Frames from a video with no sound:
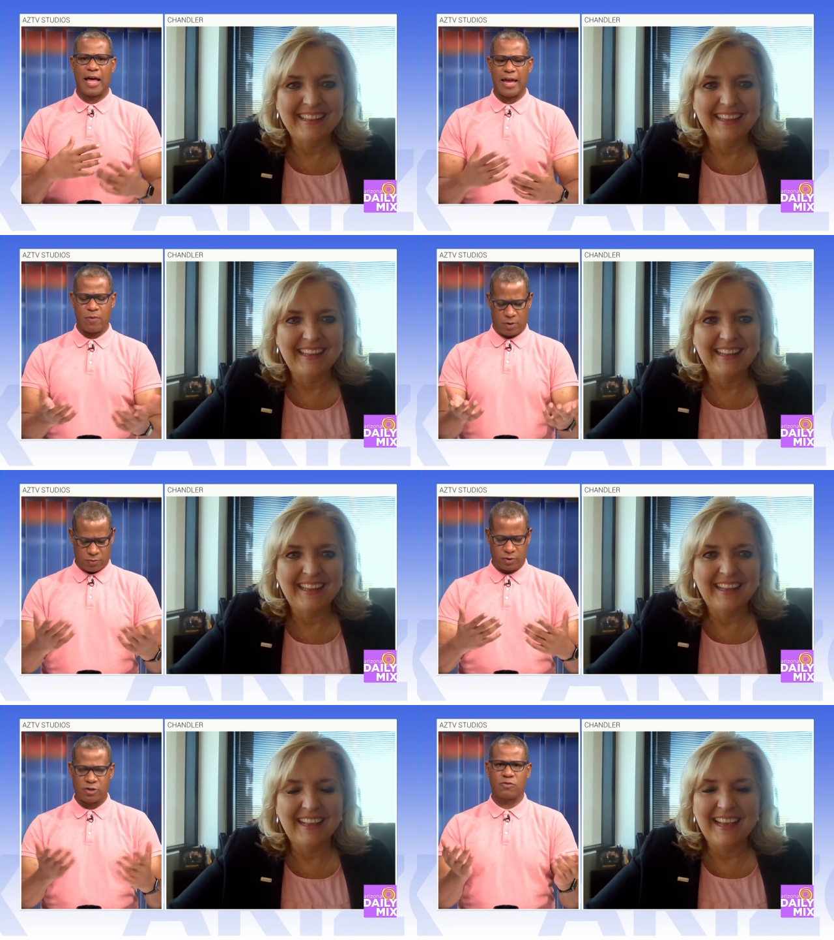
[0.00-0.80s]
Speaker 1: alike.
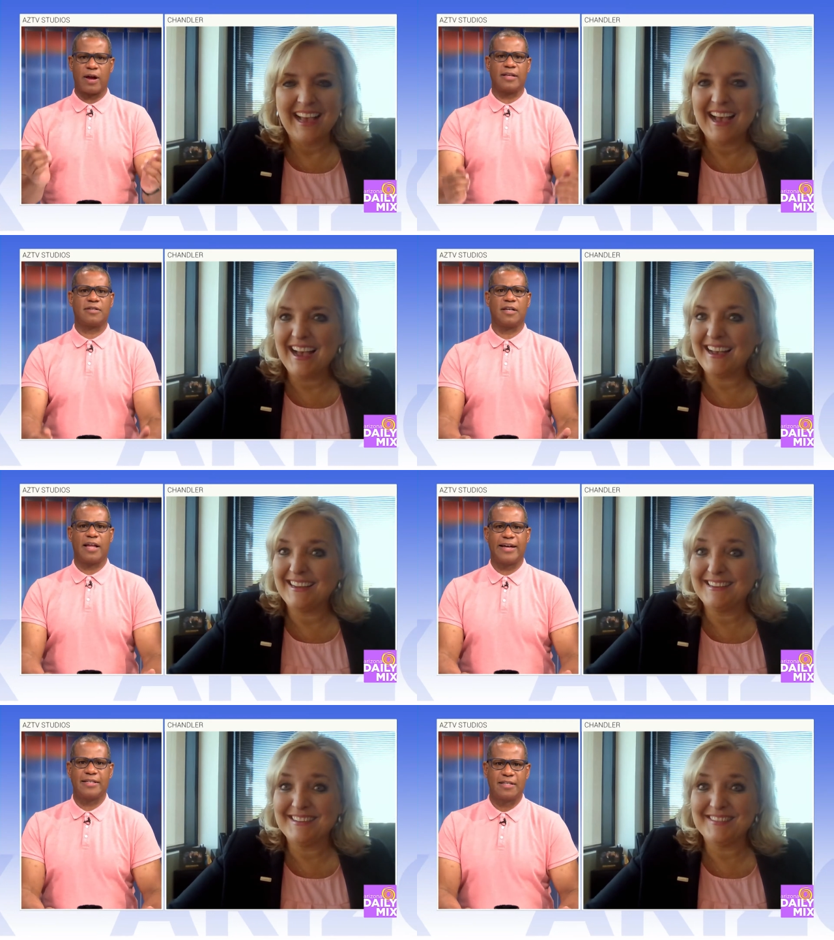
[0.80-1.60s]
We're, we're dressed
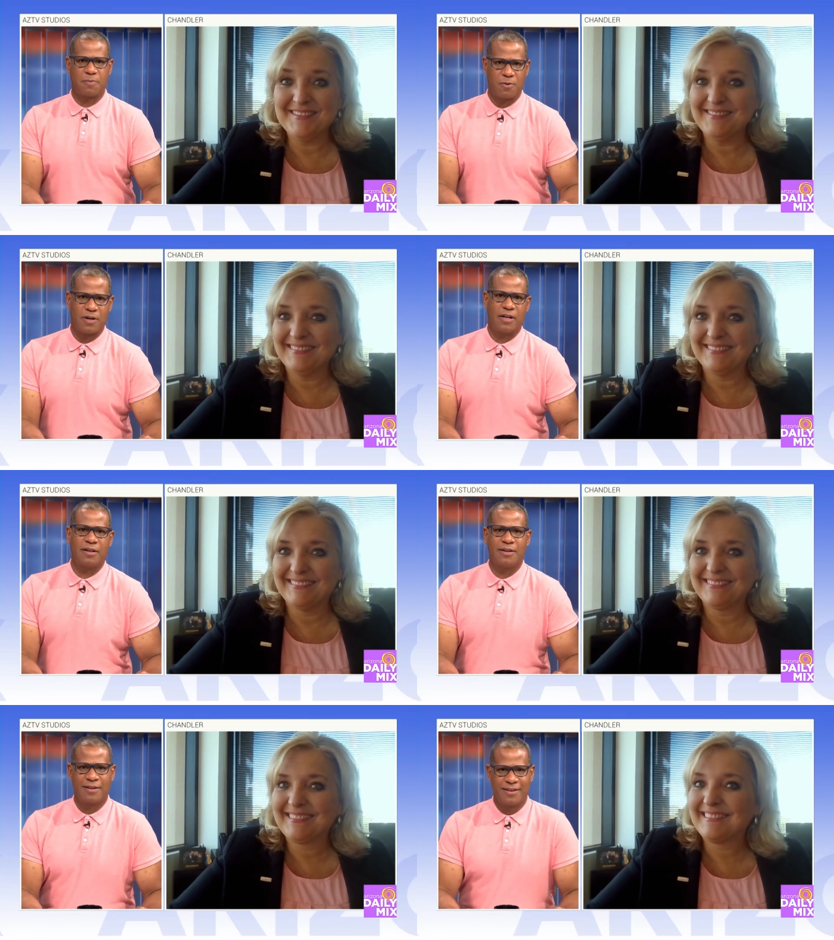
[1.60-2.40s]
alike I, this
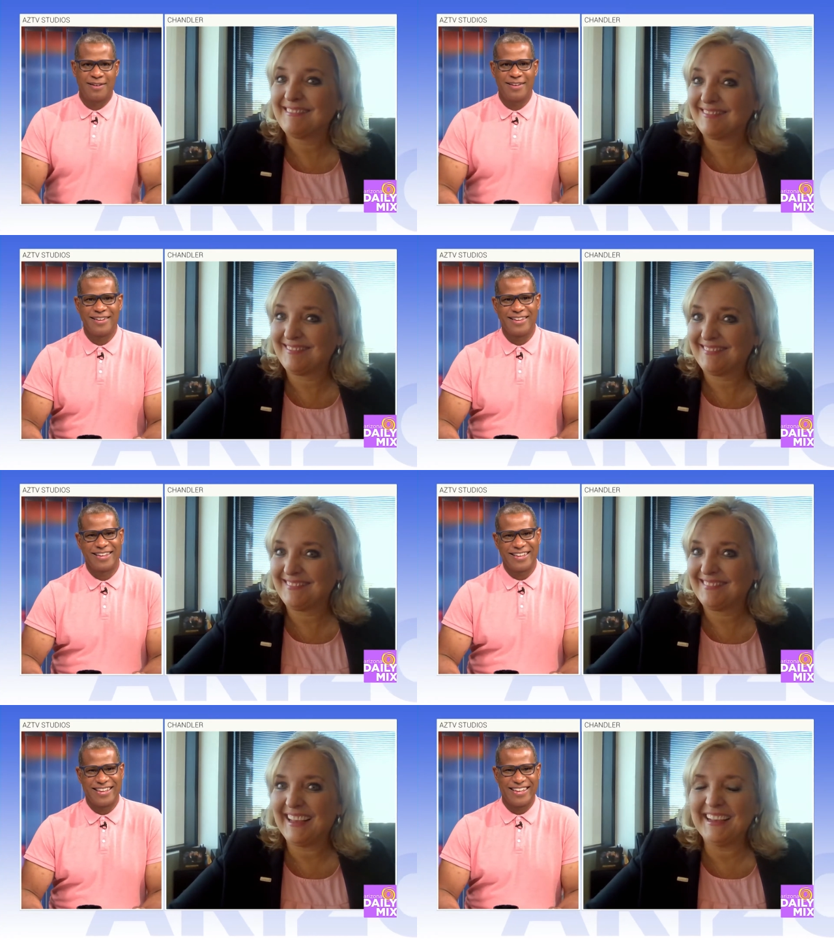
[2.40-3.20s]
morning.
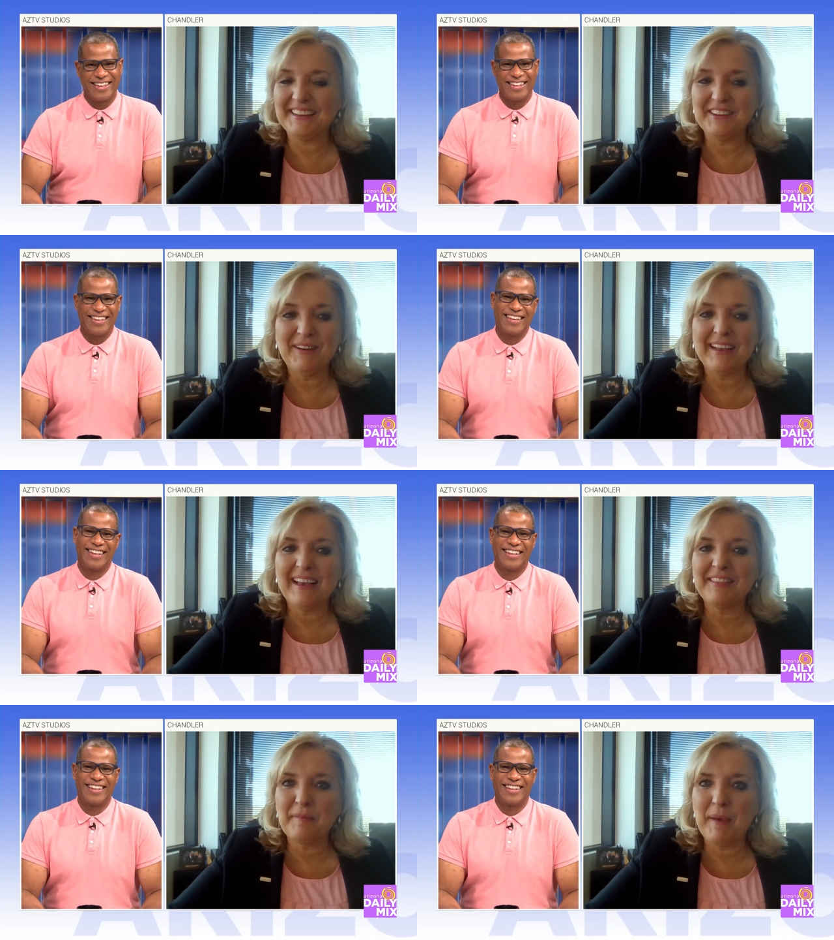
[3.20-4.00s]
Speaker 2: I know. I
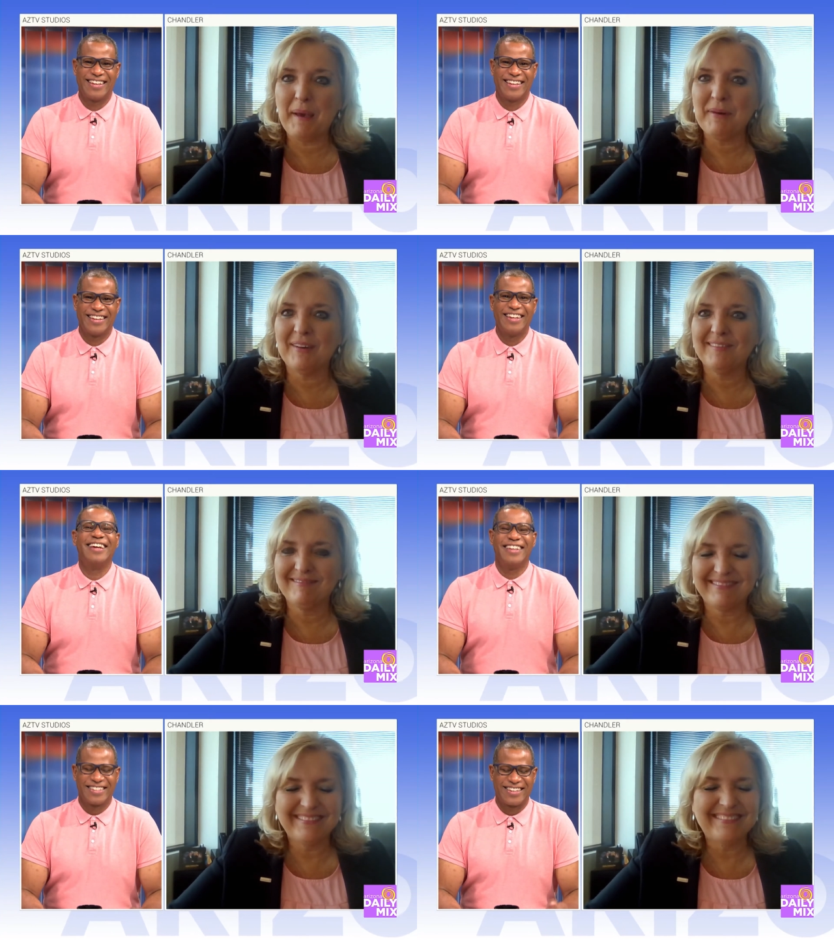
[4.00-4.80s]
got the
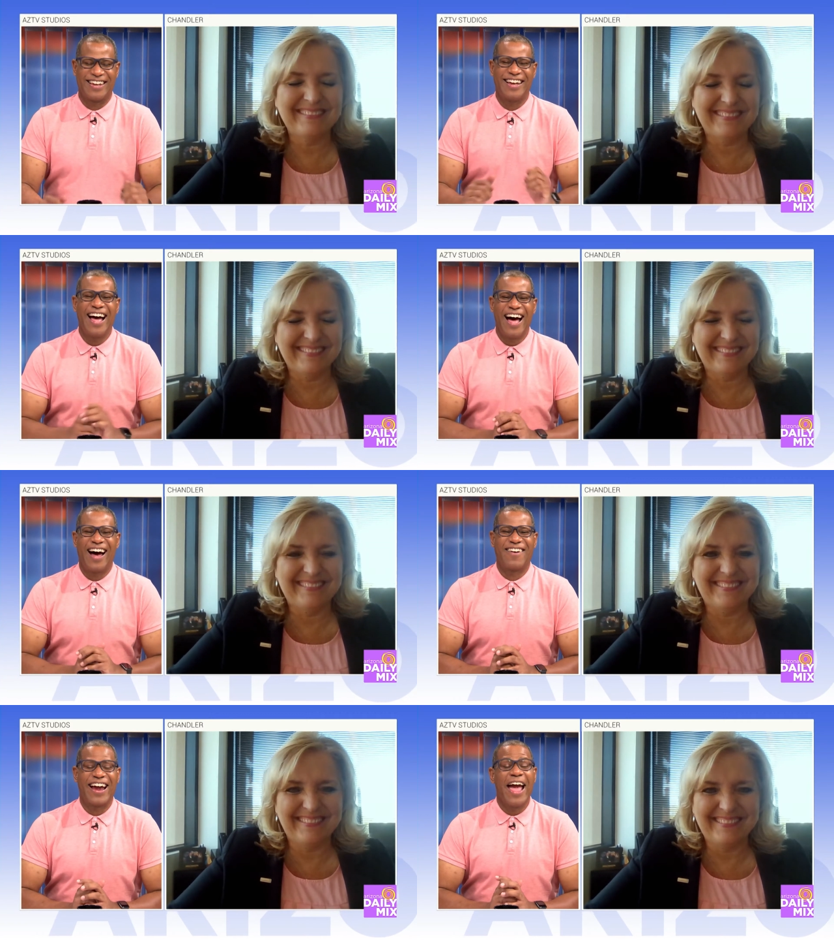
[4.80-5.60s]
memo.
Speaker 1: so,
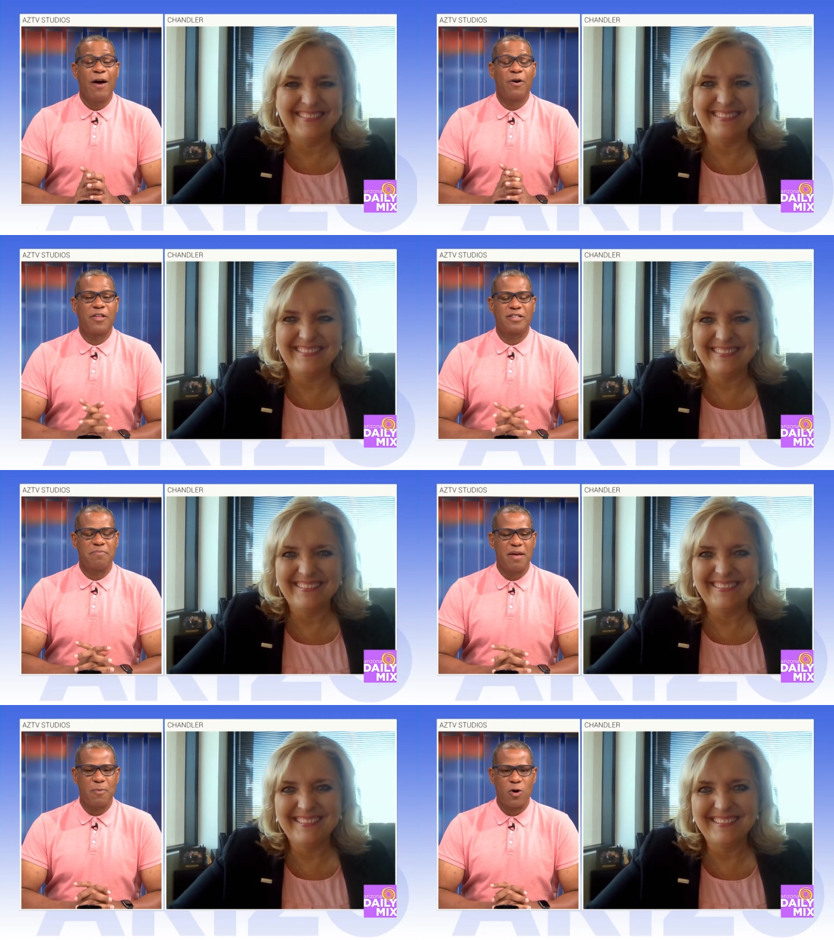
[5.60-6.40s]
all right. Well,
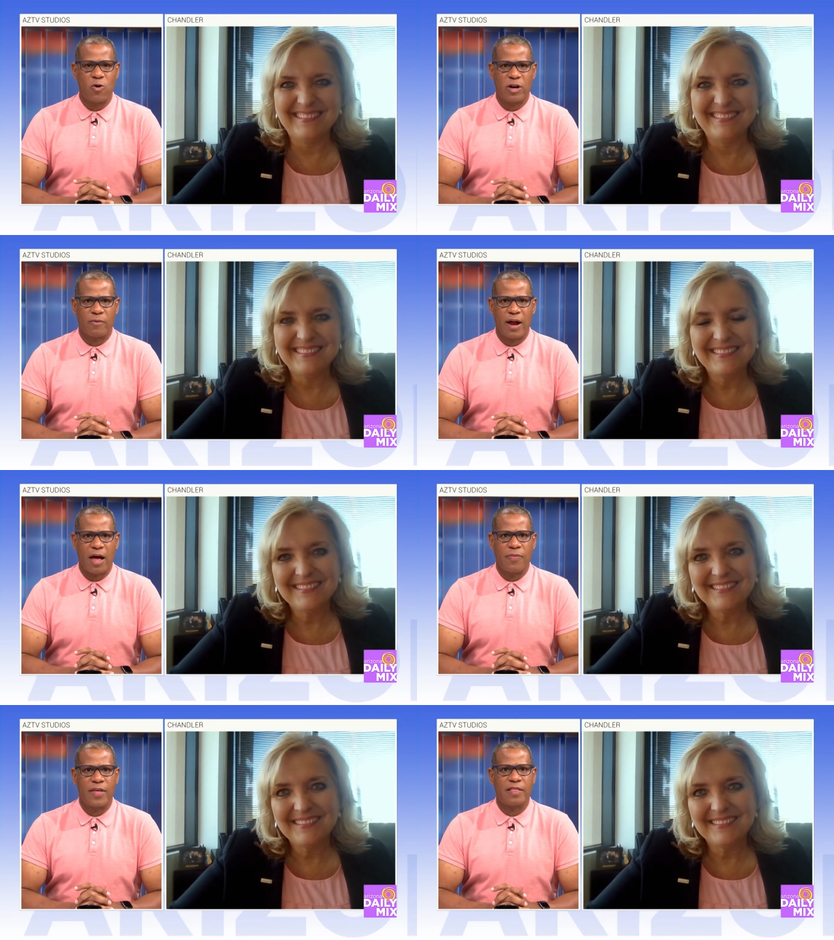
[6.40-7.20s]
there's a memo going
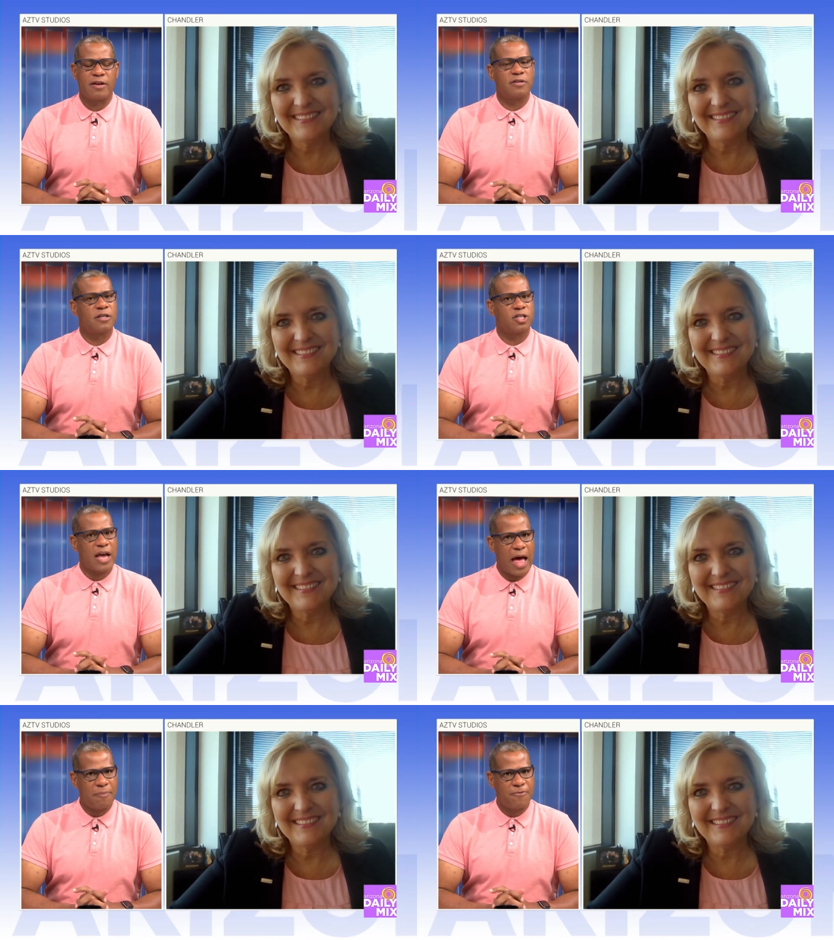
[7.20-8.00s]
around that there's a
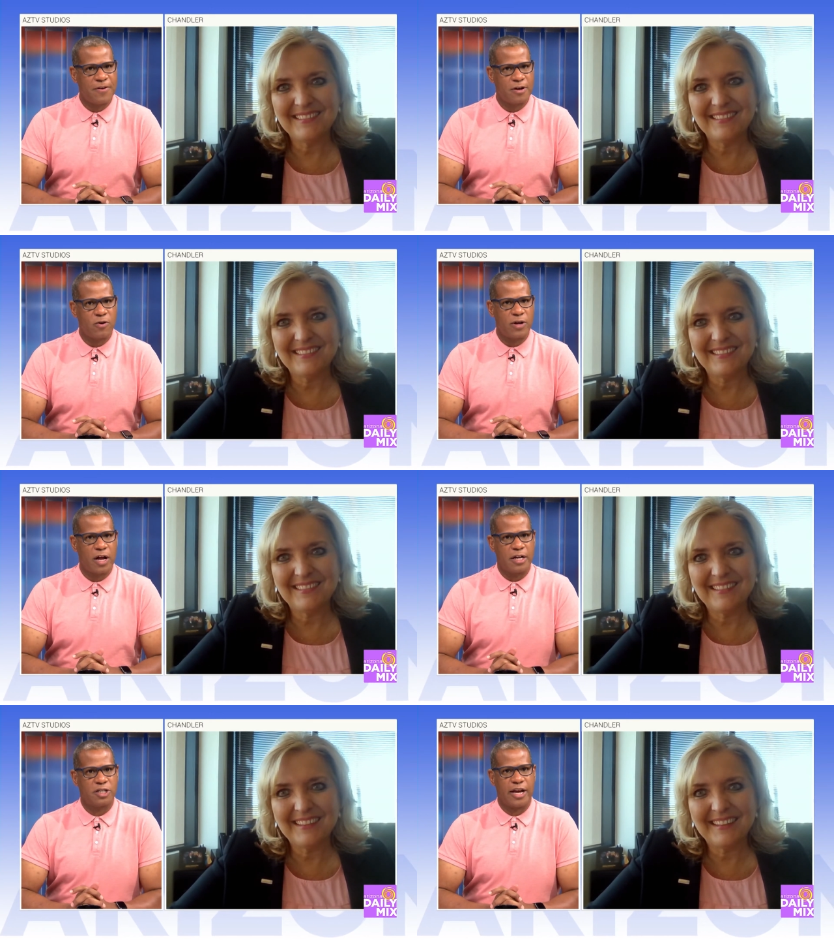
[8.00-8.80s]
job fair
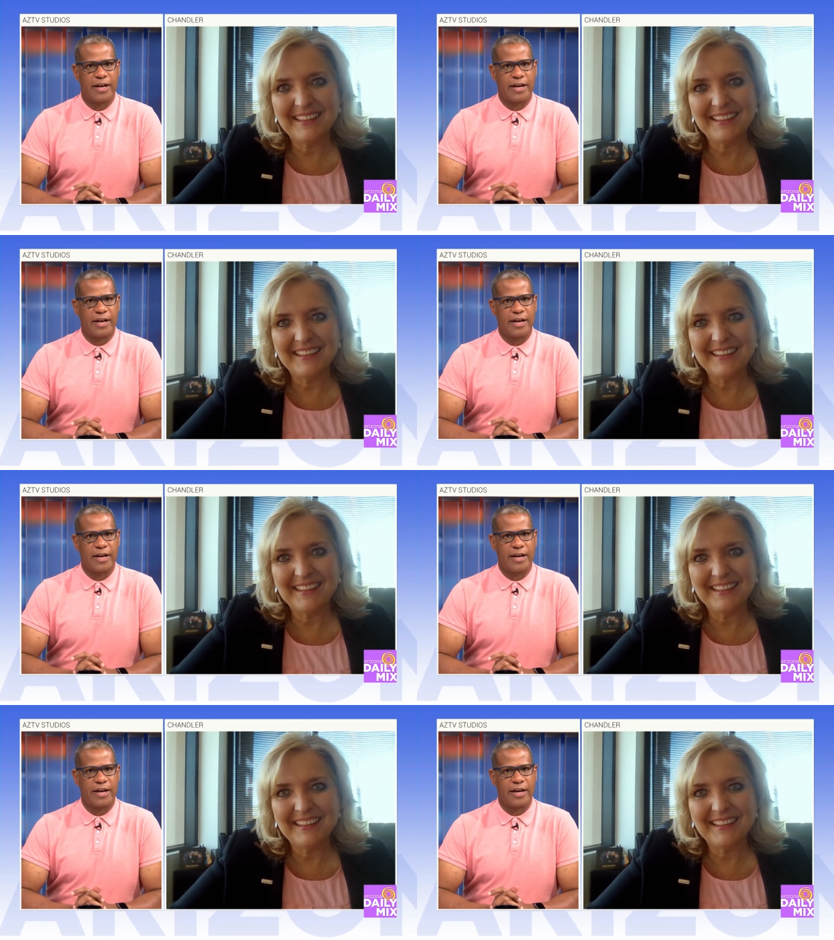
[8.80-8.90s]
going on in